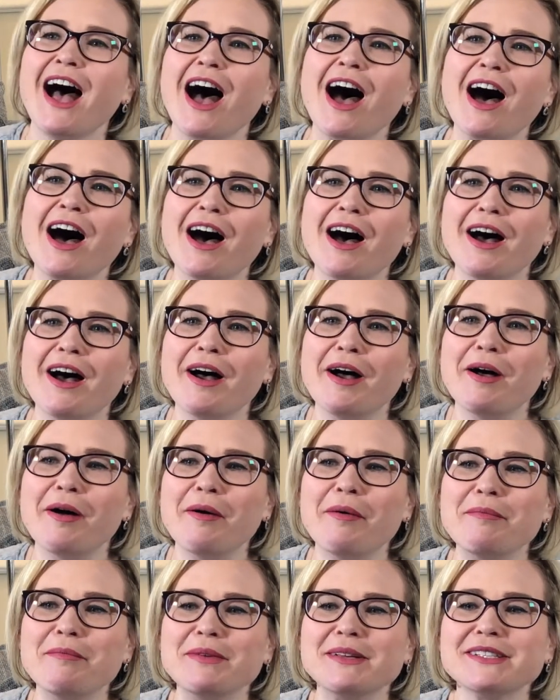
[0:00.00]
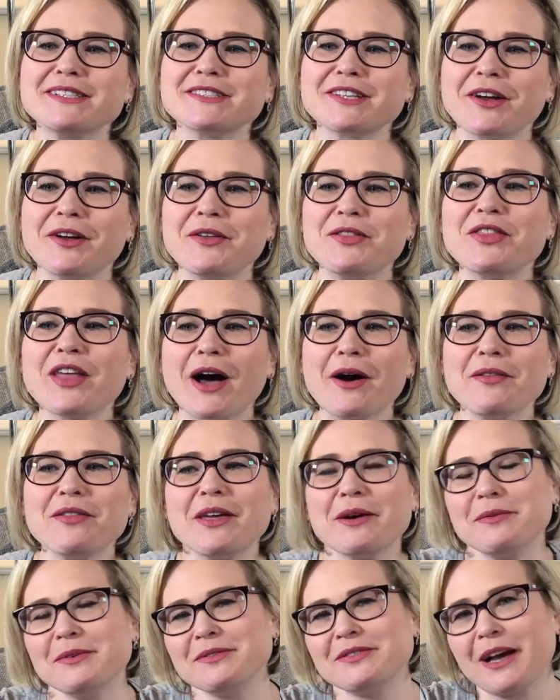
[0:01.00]
So
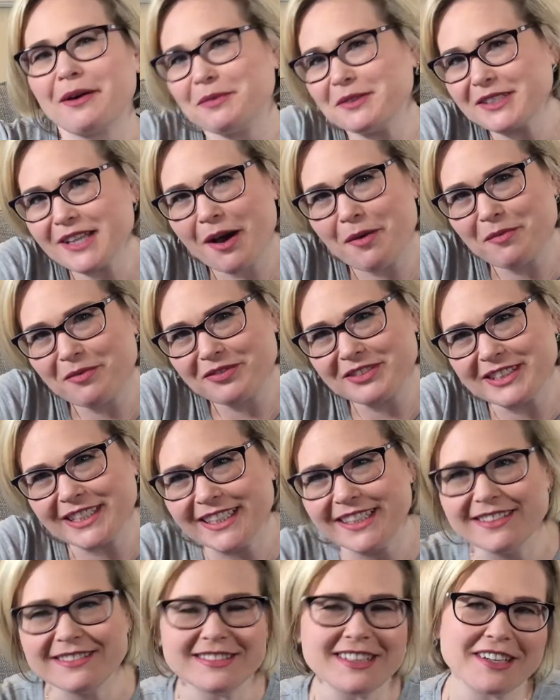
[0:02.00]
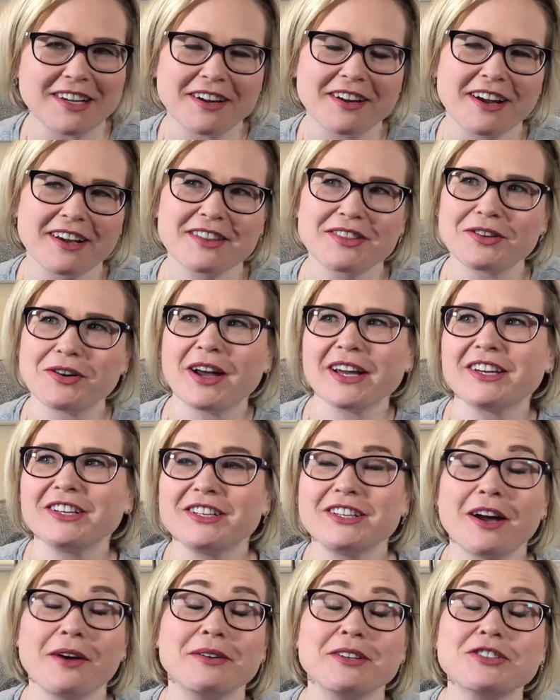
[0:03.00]
that was comforting, you know, I thought I could
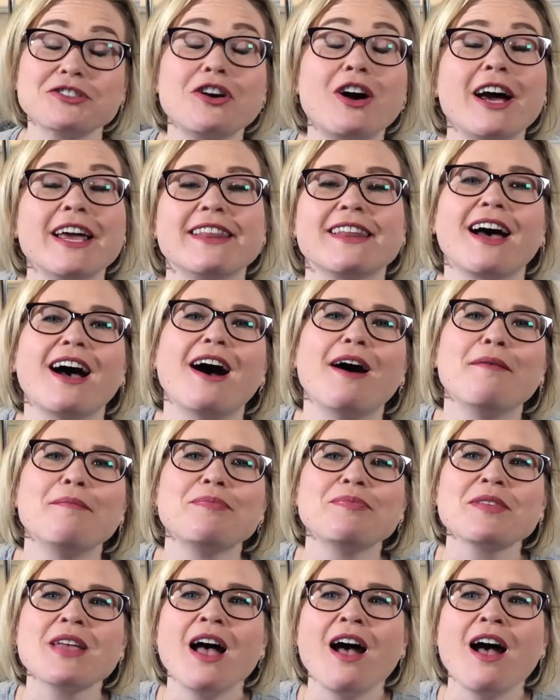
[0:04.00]
go and try that.